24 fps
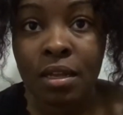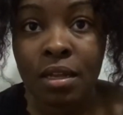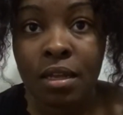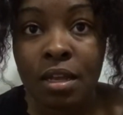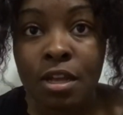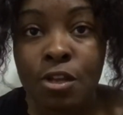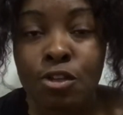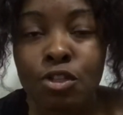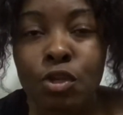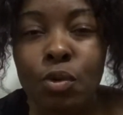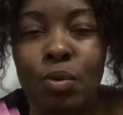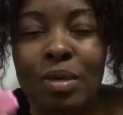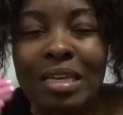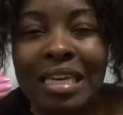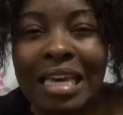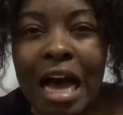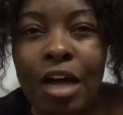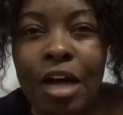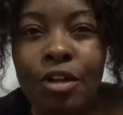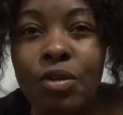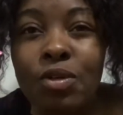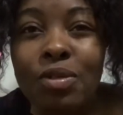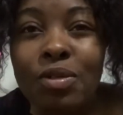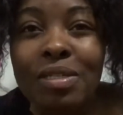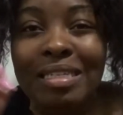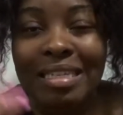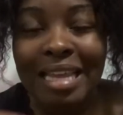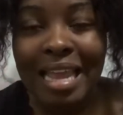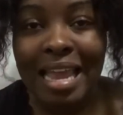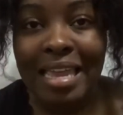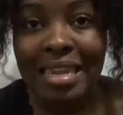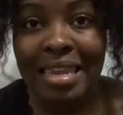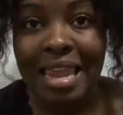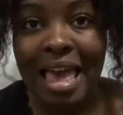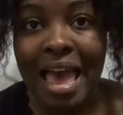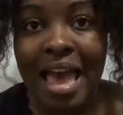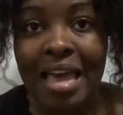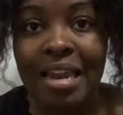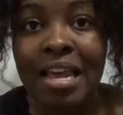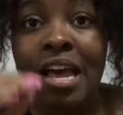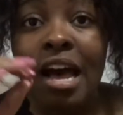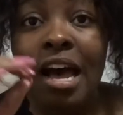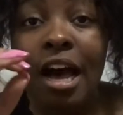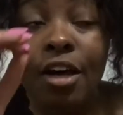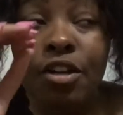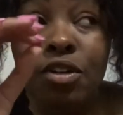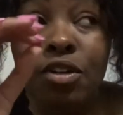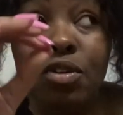So understand that.
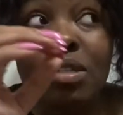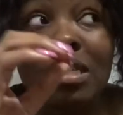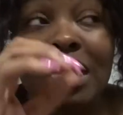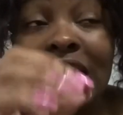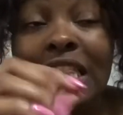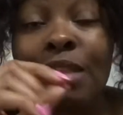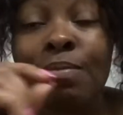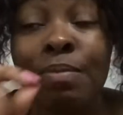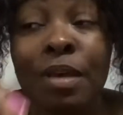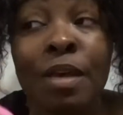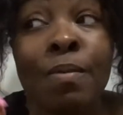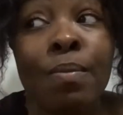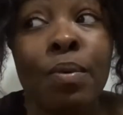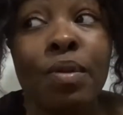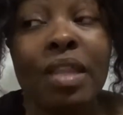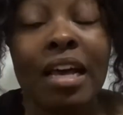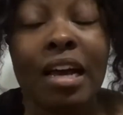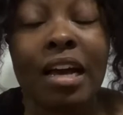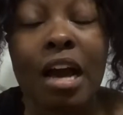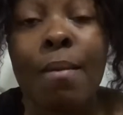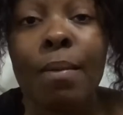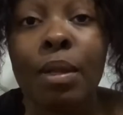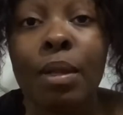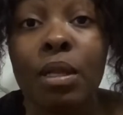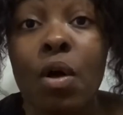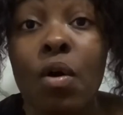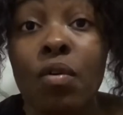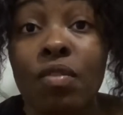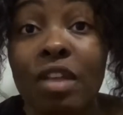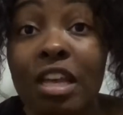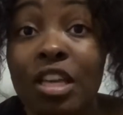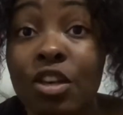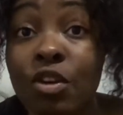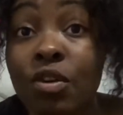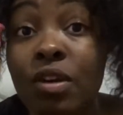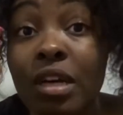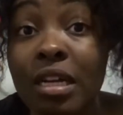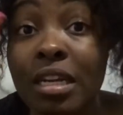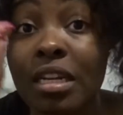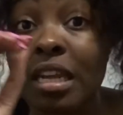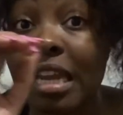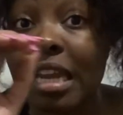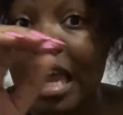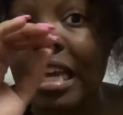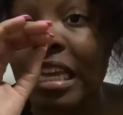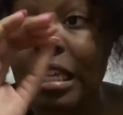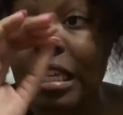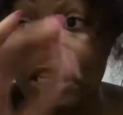Understand the people that come along that you're gonna
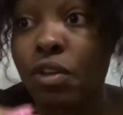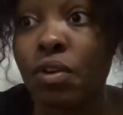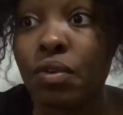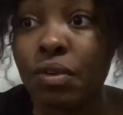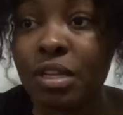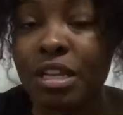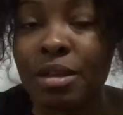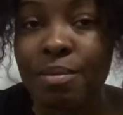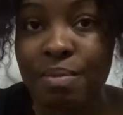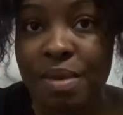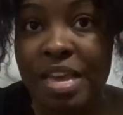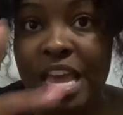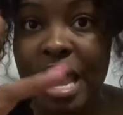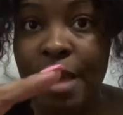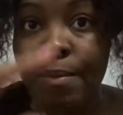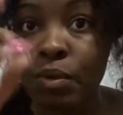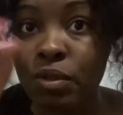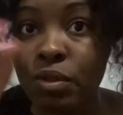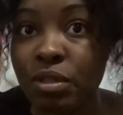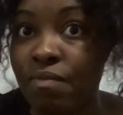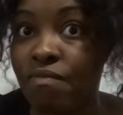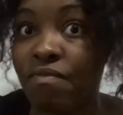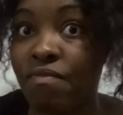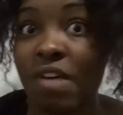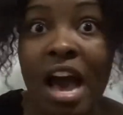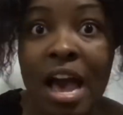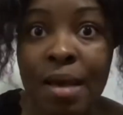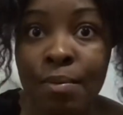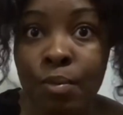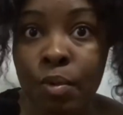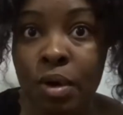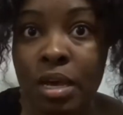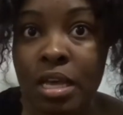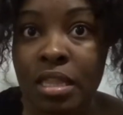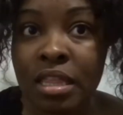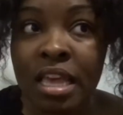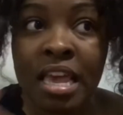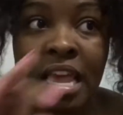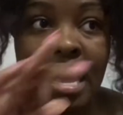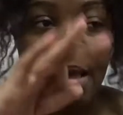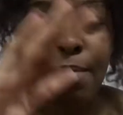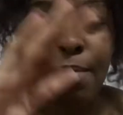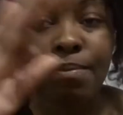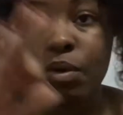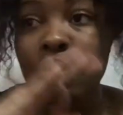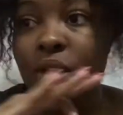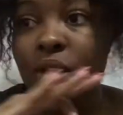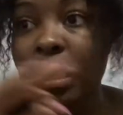like literally be able to vibe with and
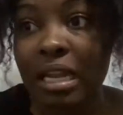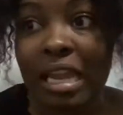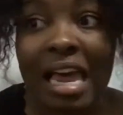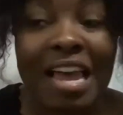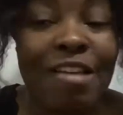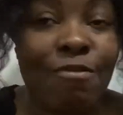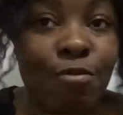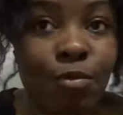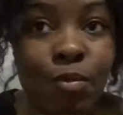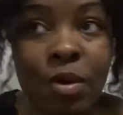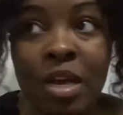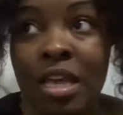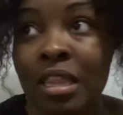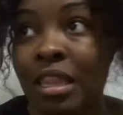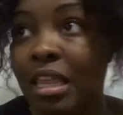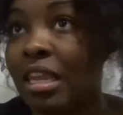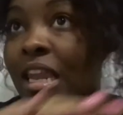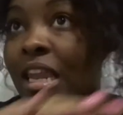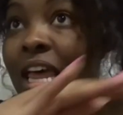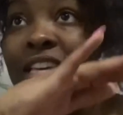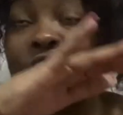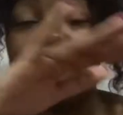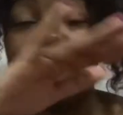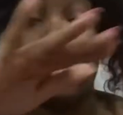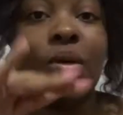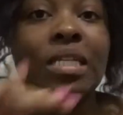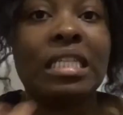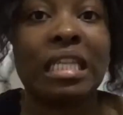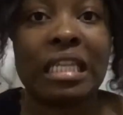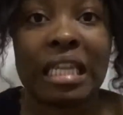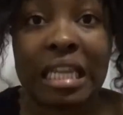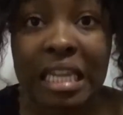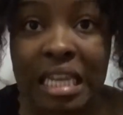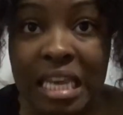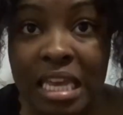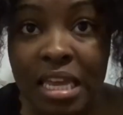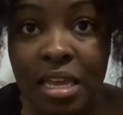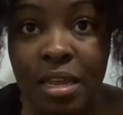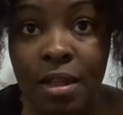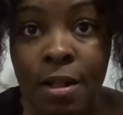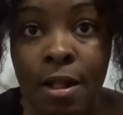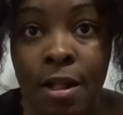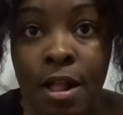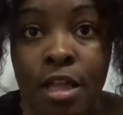build a life with and like, yo, it's lit.